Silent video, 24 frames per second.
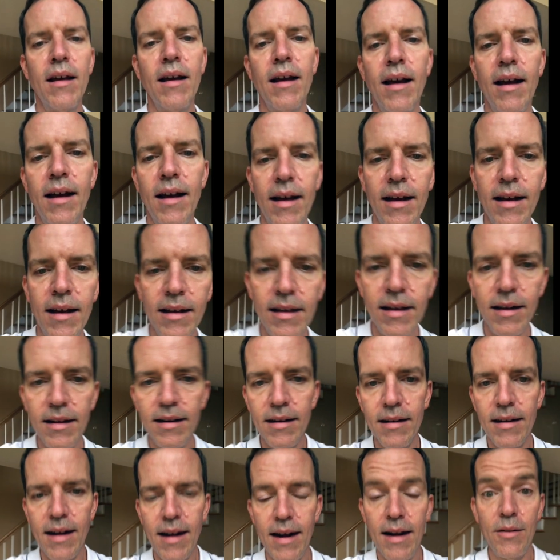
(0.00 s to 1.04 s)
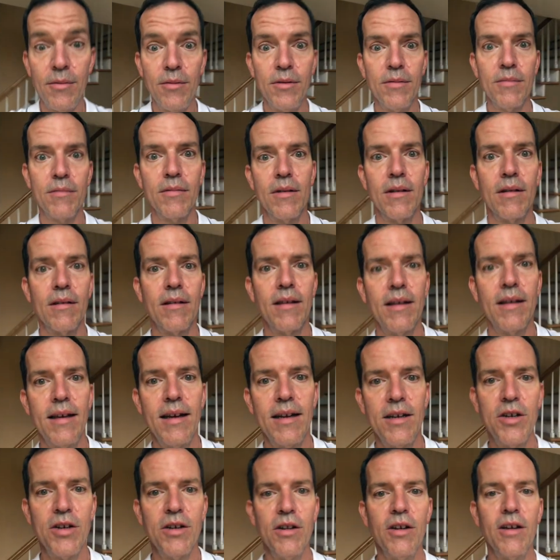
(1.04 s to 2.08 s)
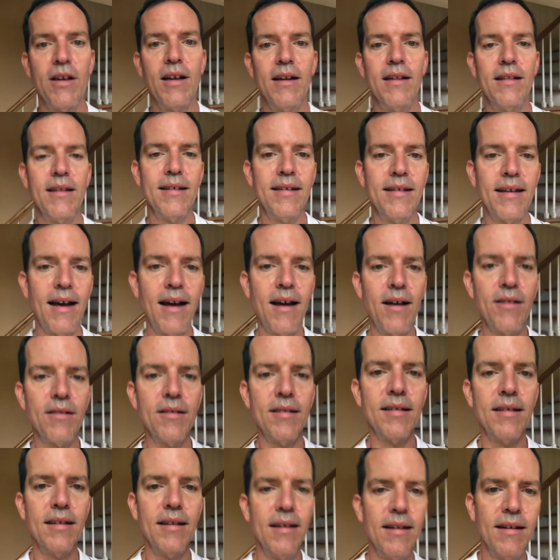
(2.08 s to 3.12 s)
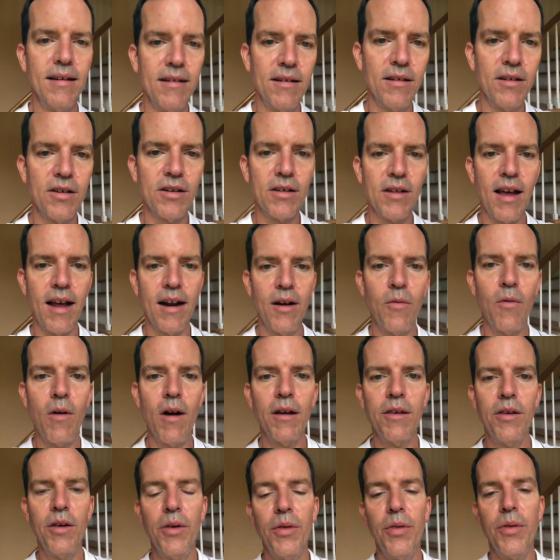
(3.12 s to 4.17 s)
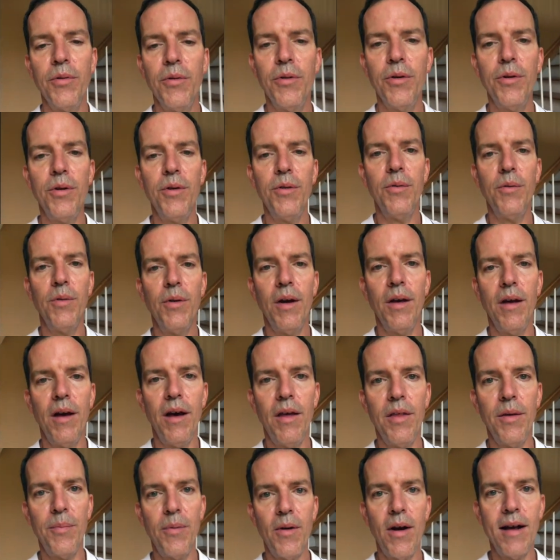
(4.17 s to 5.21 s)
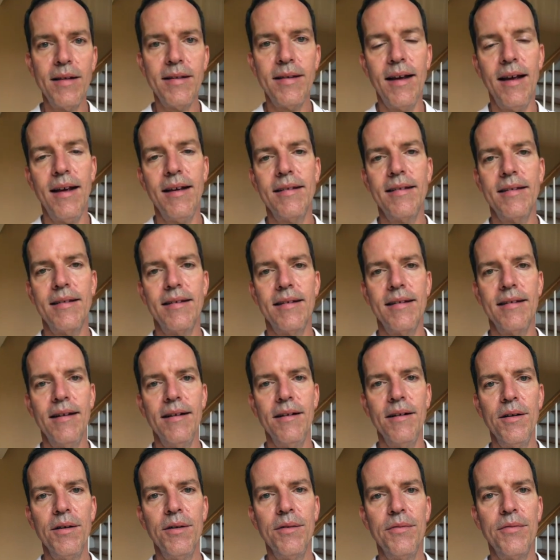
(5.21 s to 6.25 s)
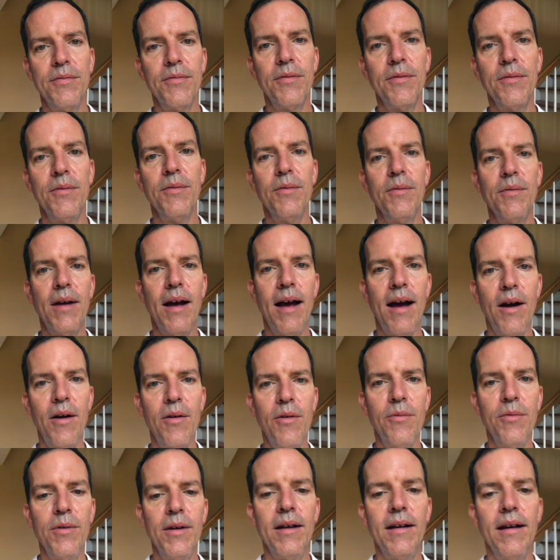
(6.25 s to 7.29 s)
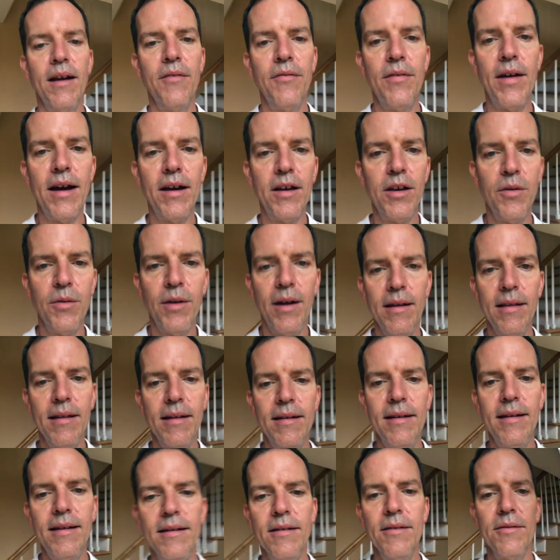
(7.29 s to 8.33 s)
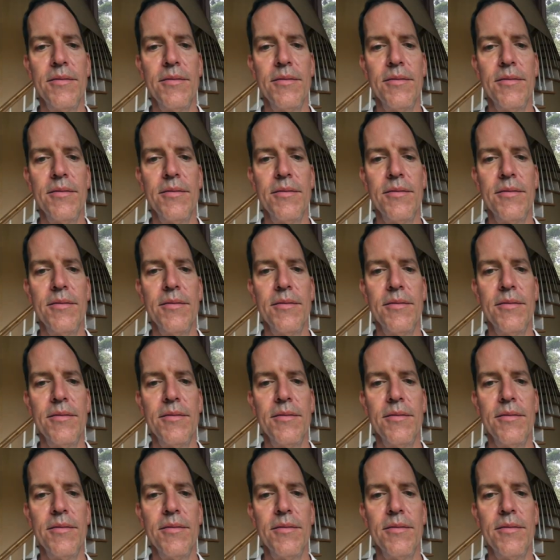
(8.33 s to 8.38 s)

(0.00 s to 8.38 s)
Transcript: I will get you looking at this house and just kind of walk you through the process of how we evaluate the deal.